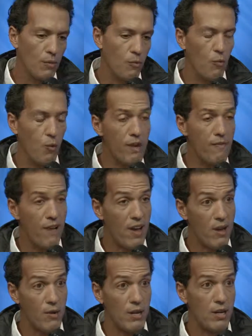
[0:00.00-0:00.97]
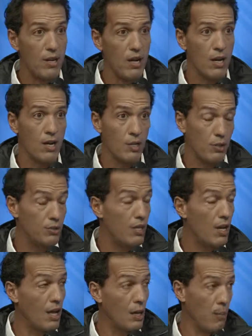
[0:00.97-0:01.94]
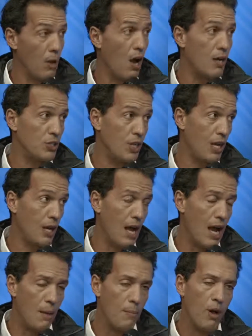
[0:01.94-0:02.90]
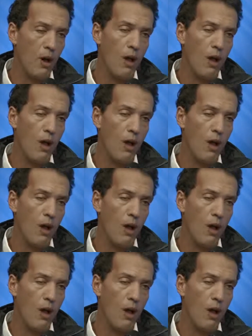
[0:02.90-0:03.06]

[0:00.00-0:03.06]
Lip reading: we founded the UCLA Blockchain Lab,